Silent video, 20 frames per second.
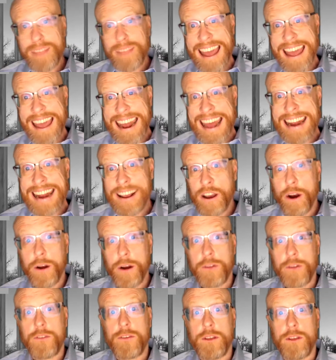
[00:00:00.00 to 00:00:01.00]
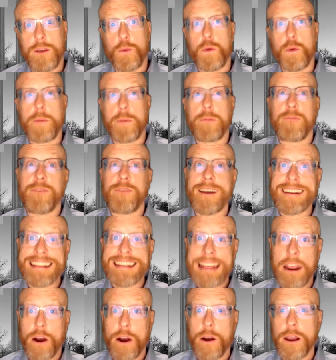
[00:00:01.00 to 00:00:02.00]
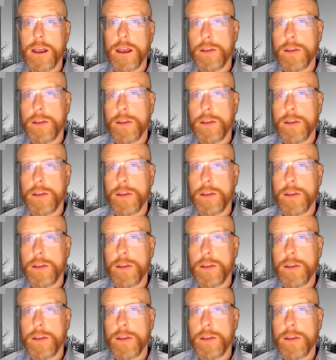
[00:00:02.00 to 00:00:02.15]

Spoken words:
At Addick Curran Steele, we provide caring,